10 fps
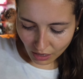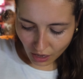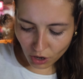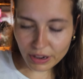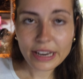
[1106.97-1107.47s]

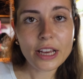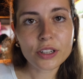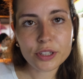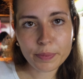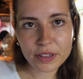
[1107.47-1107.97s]
Oh, and he
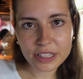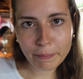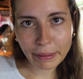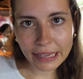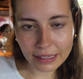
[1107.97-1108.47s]
also put some
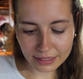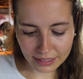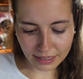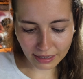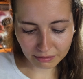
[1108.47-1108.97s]
peanuts
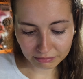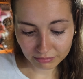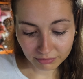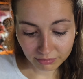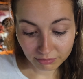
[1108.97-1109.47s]
in here.
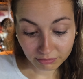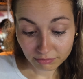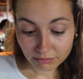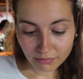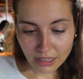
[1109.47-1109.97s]

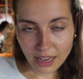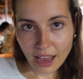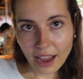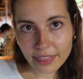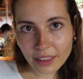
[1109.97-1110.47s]

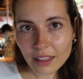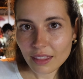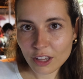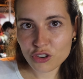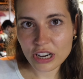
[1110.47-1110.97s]
I think
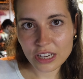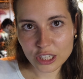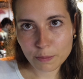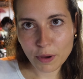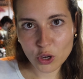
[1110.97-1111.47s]
the drink is
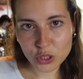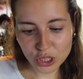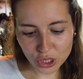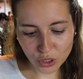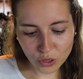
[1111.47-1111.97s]
supposed
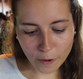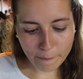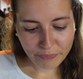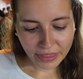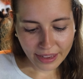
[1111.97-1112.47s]
to
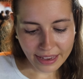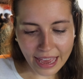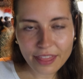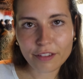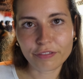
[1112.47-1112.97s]

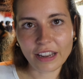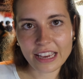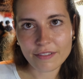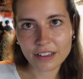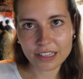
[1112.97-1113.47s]
get the
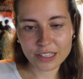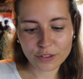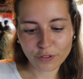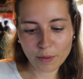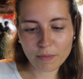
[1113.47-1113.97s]
flavors
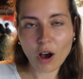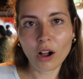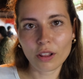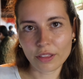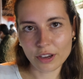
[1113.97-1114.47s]
from
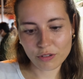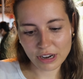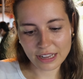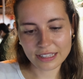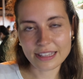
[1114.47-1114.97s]
all the
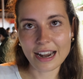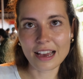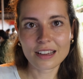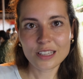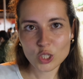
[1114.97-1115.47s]
ingredients that
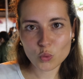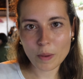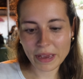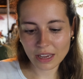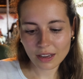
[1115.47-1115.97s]
are
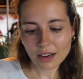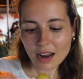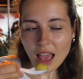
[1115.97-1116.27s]
swimming in it.